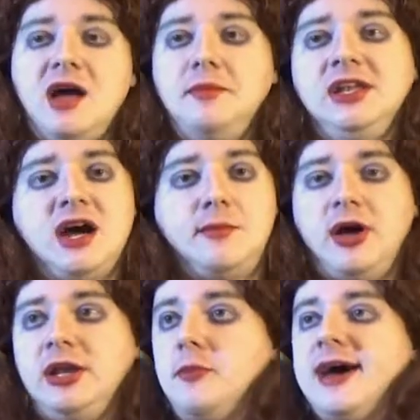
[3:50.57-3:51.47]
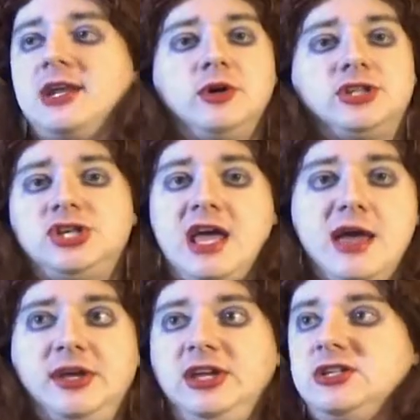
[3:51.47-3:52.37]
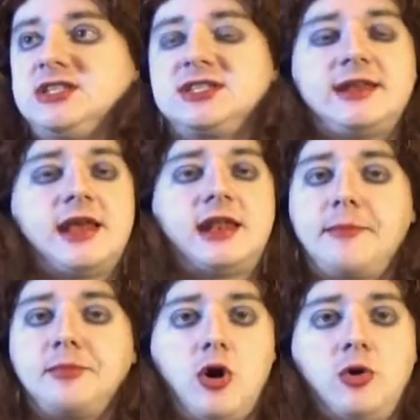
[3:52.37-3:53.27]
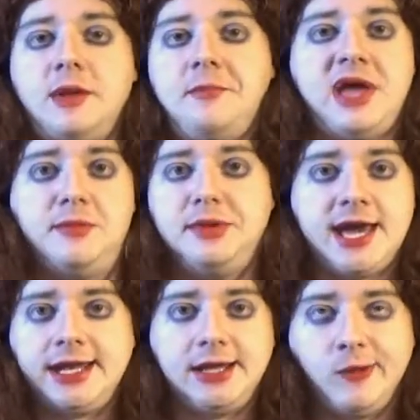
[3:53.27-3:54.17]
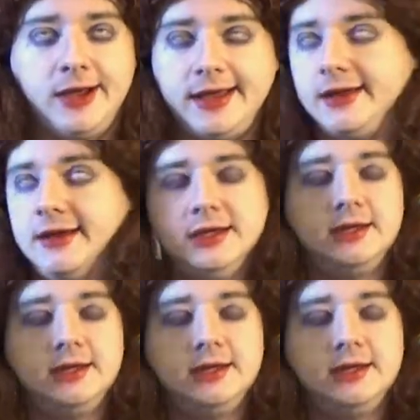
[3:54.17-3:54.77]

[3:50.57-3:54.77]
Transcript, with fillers: I mean, come on, no matter what you name it, you're just gonna end up calling it Baby anyway.